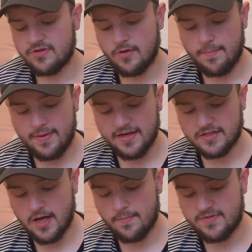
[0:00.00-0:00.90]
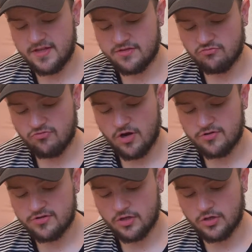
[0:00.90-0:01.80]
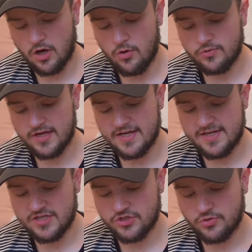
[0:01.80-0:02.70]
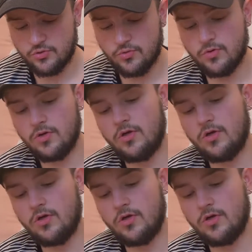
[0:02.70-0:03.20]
So I picked up this rose gold initial